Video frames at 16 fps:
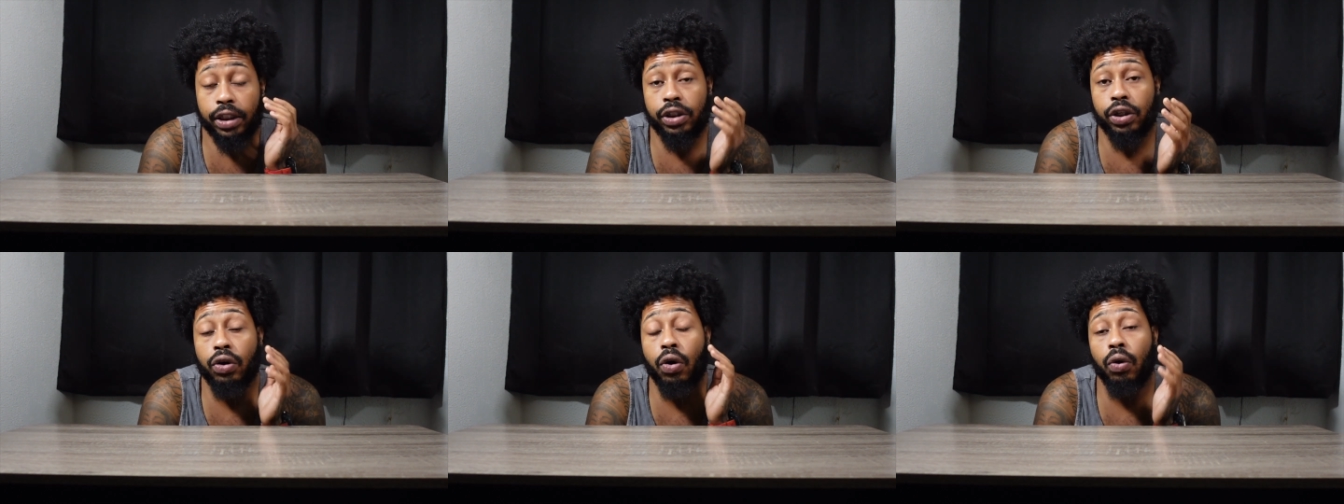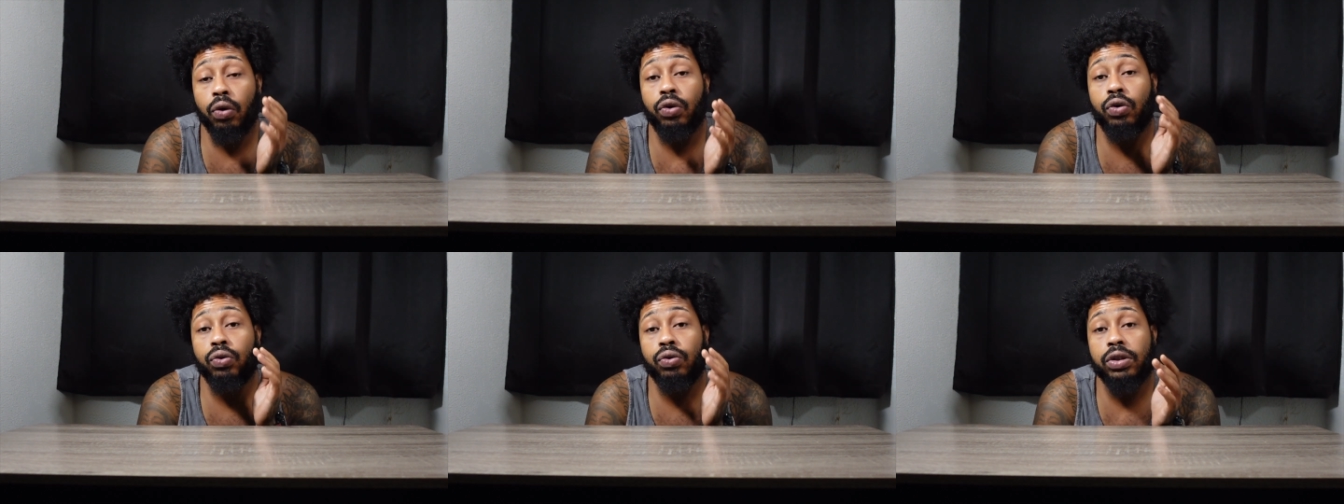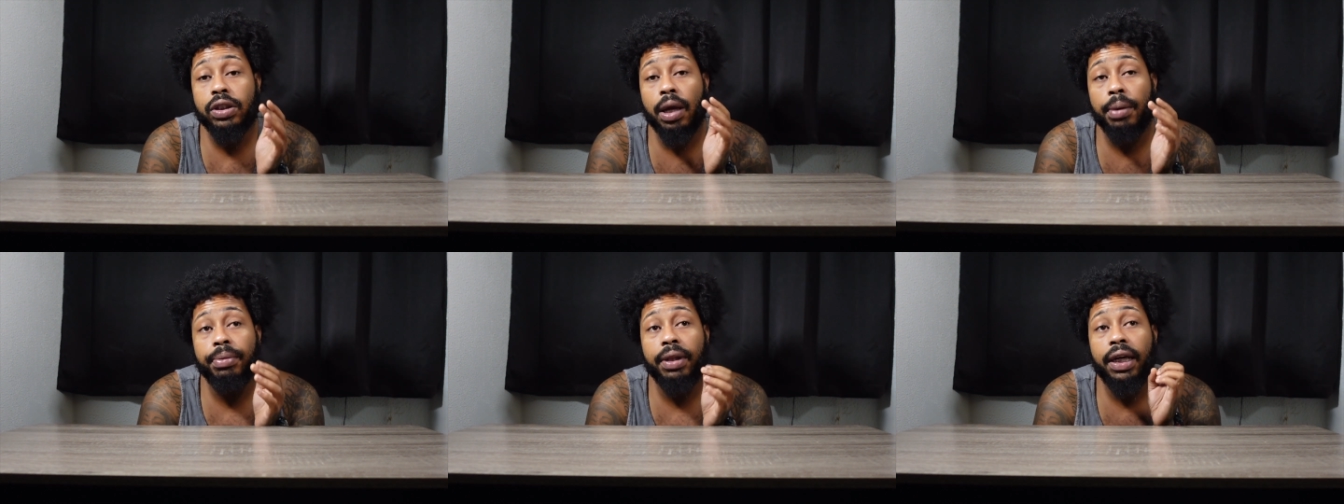to go do
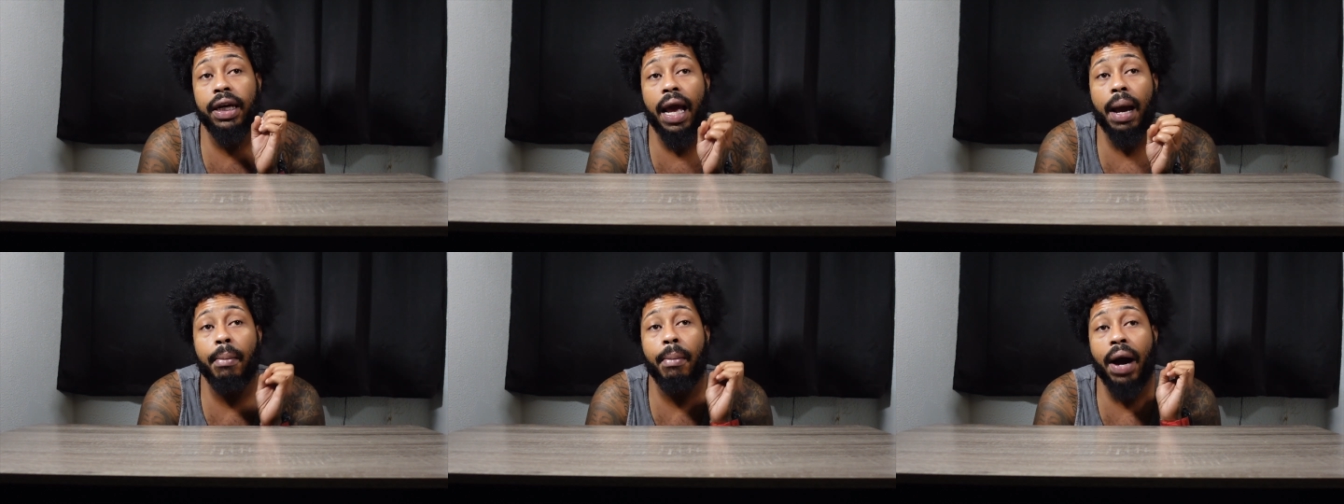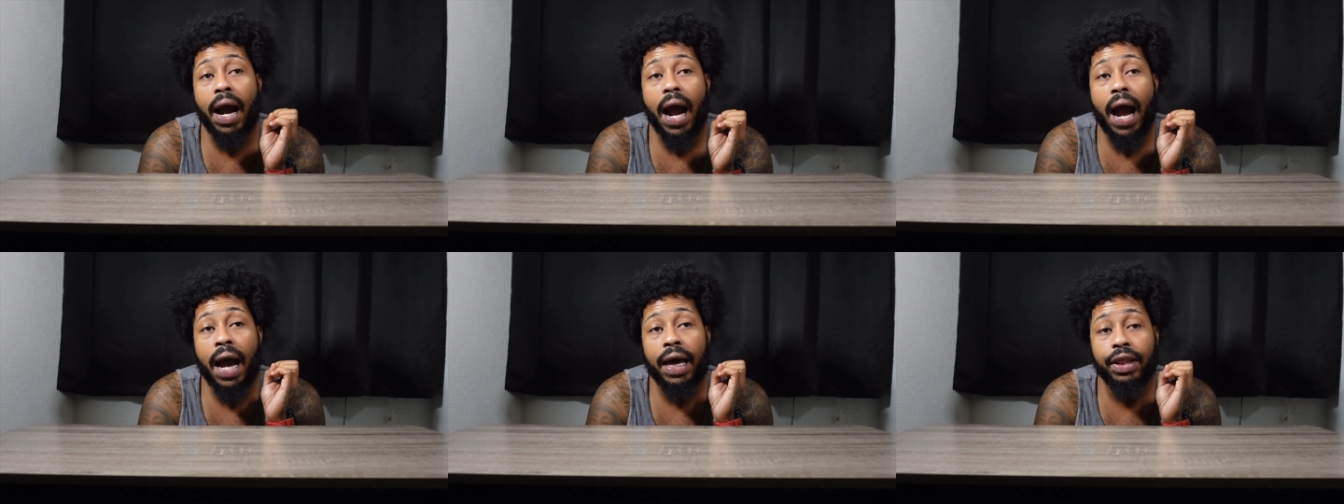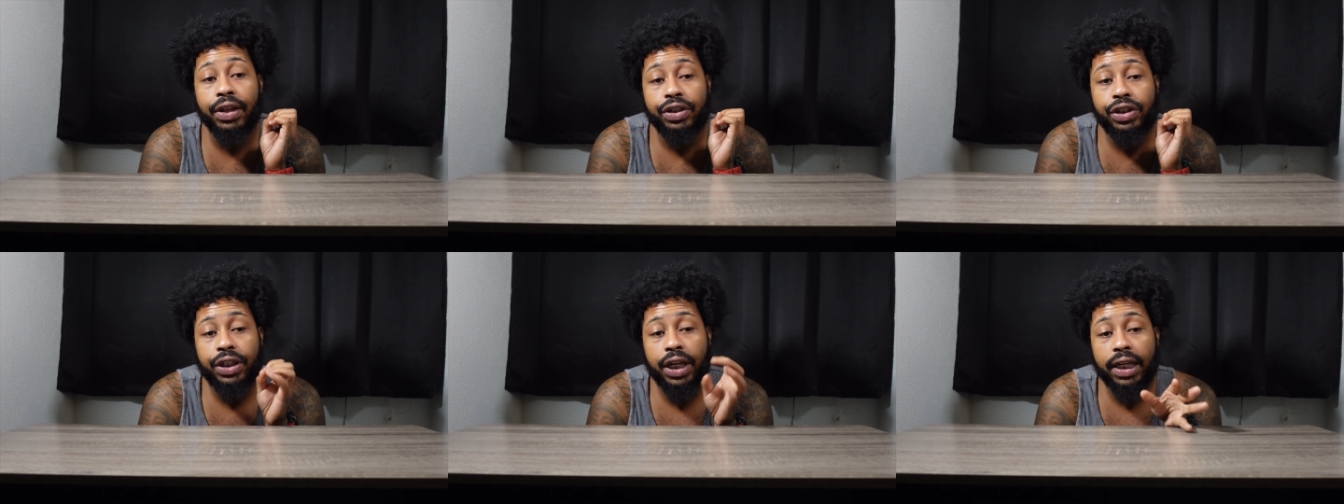something that might
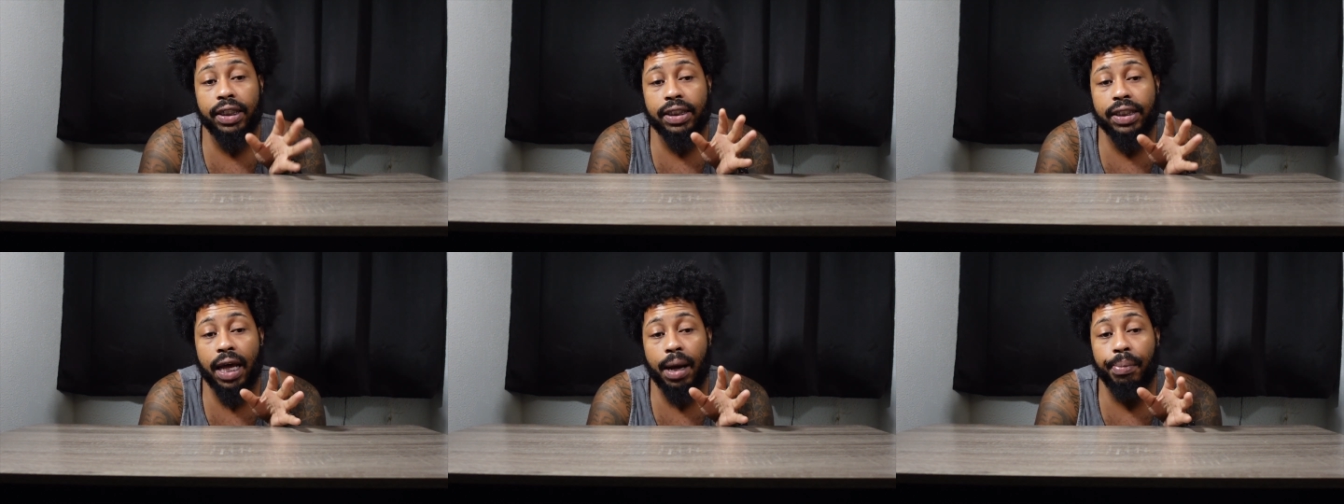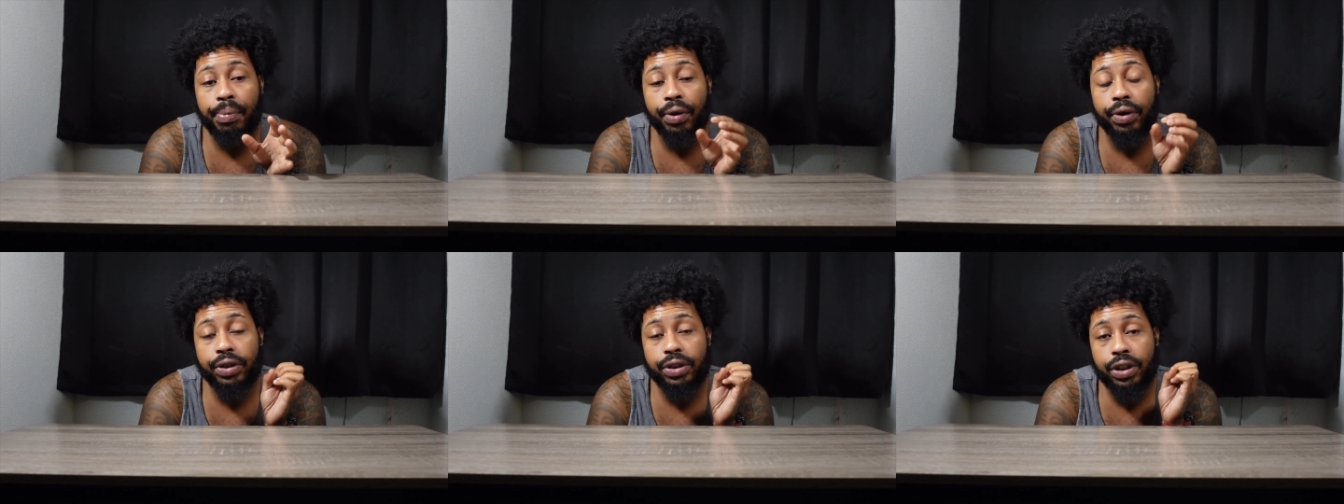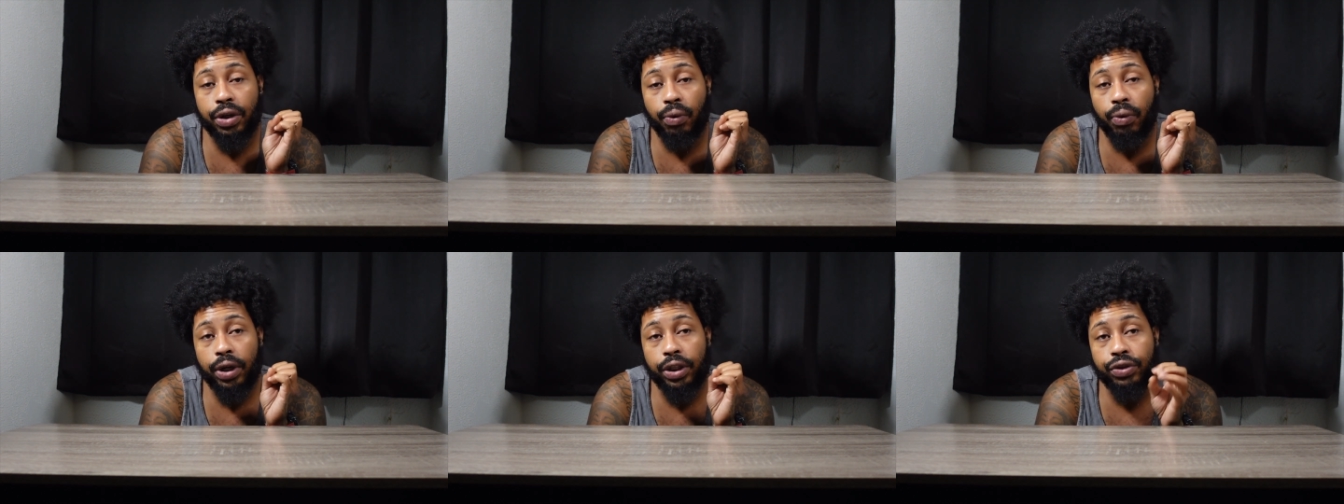either chase that person
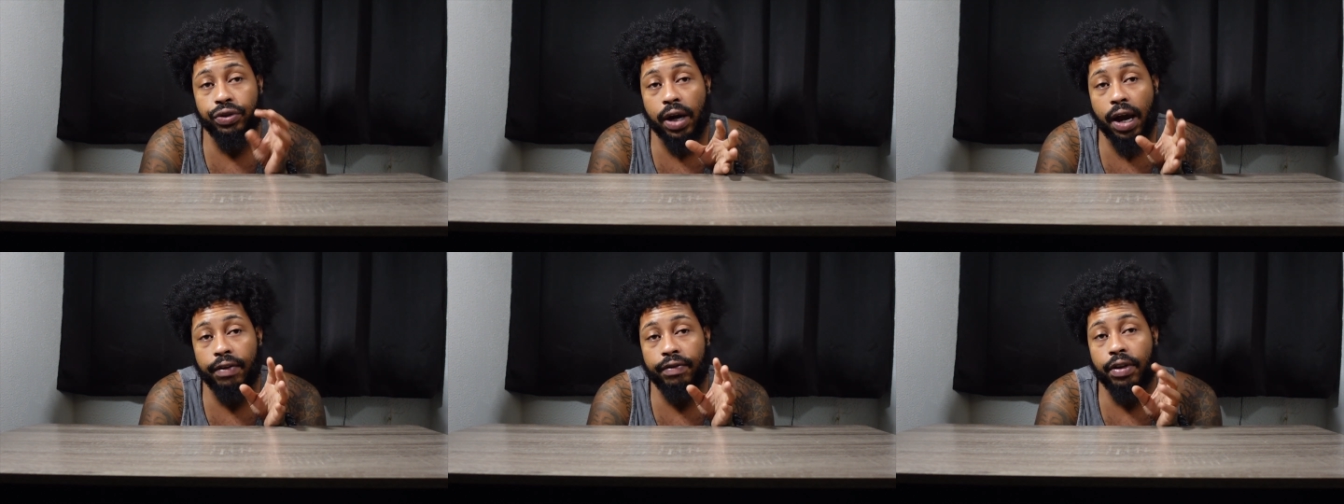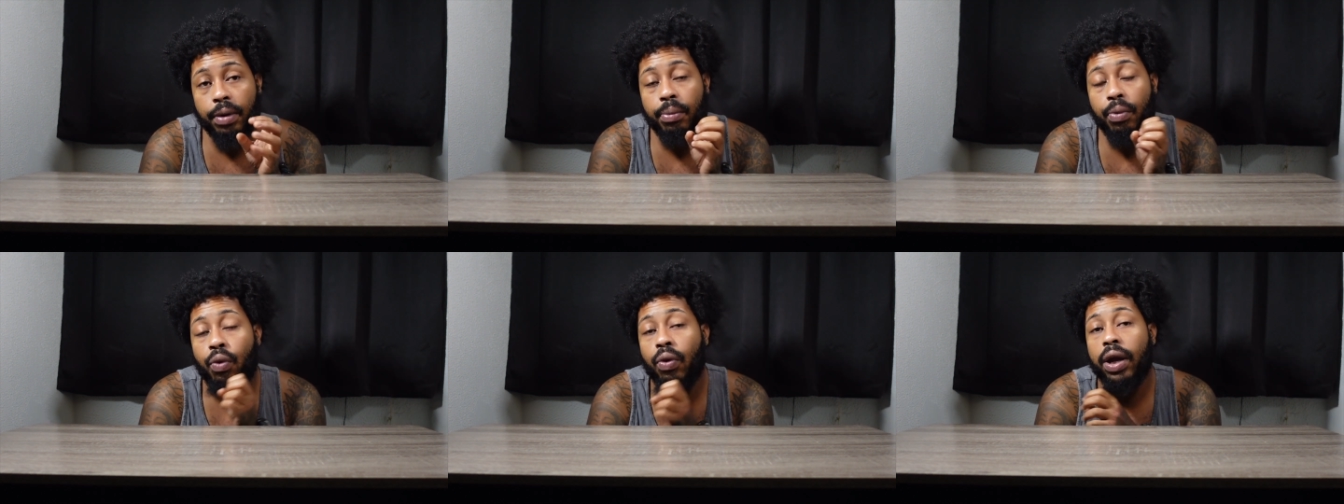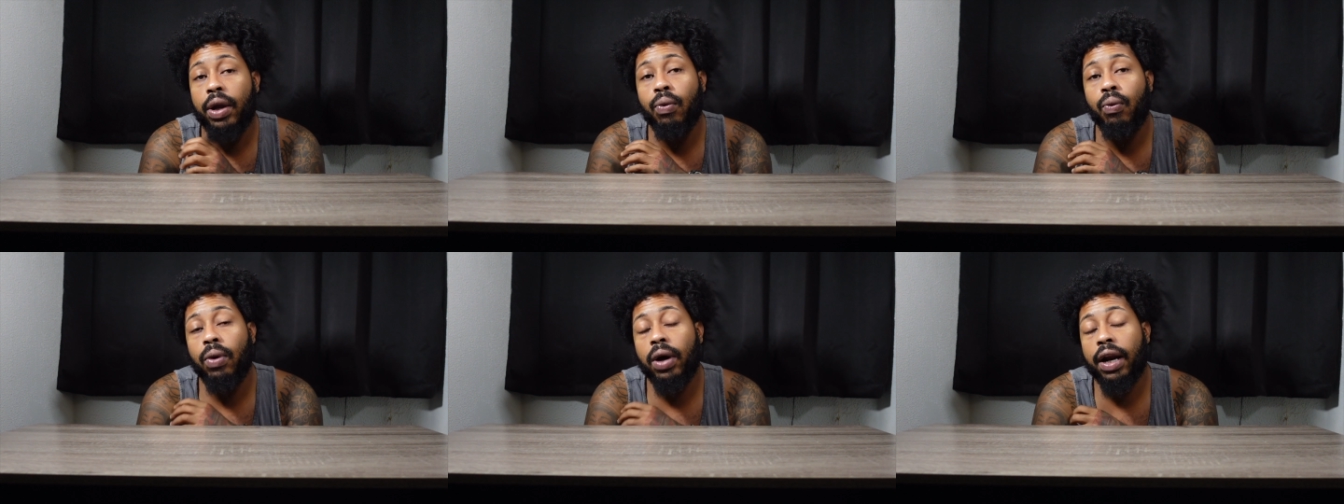away, drive them
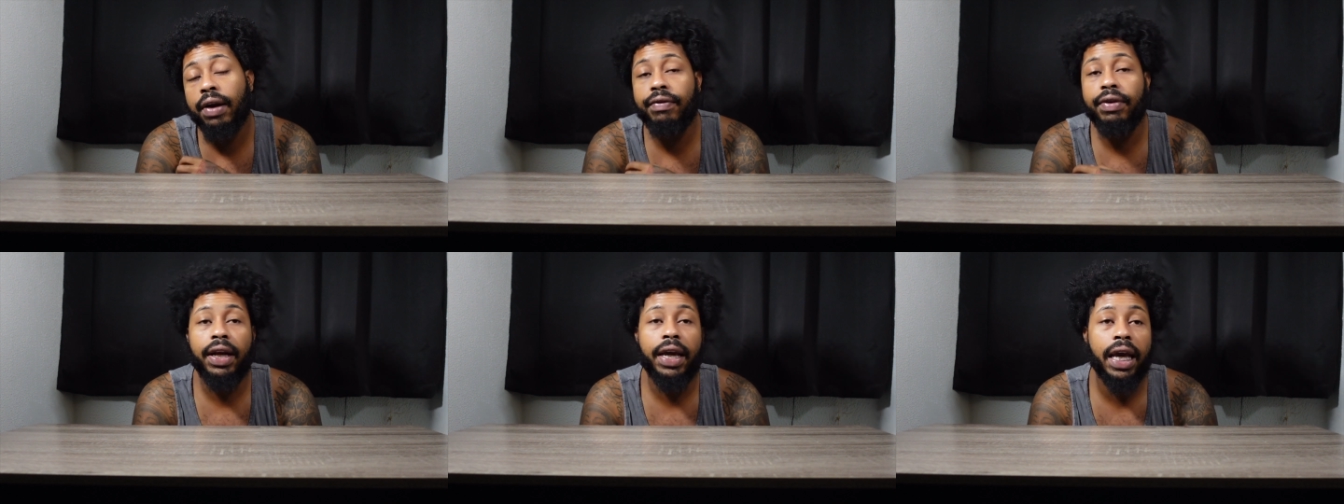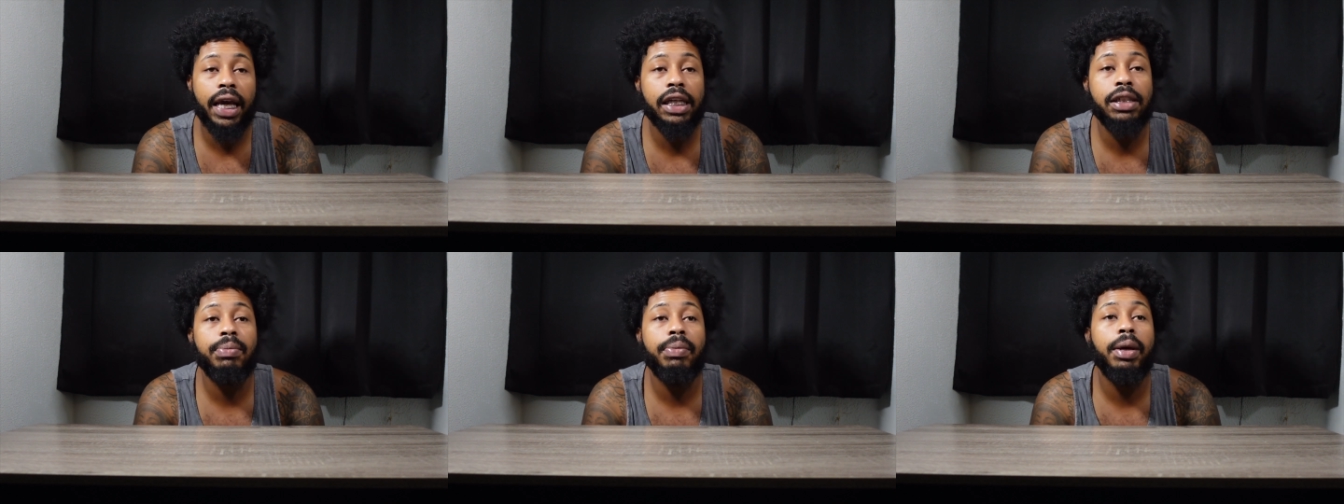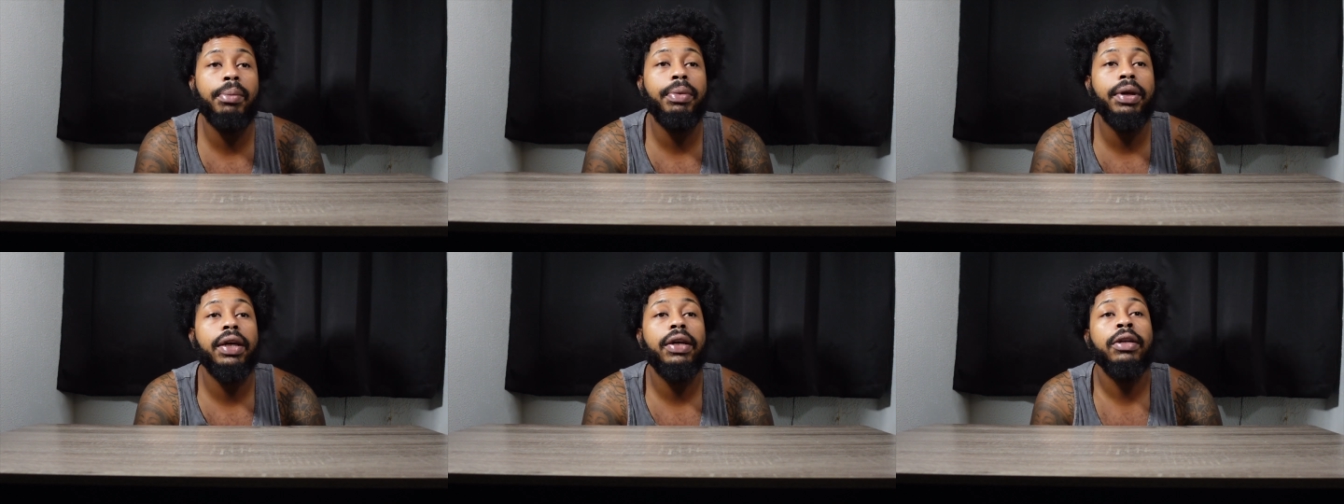away, whatever the case may
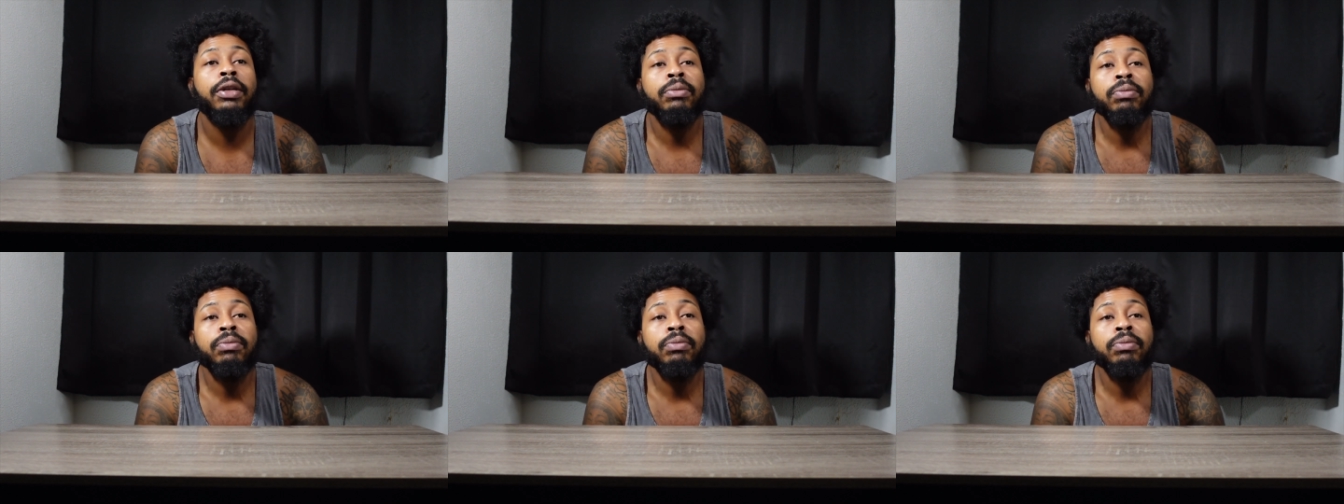be.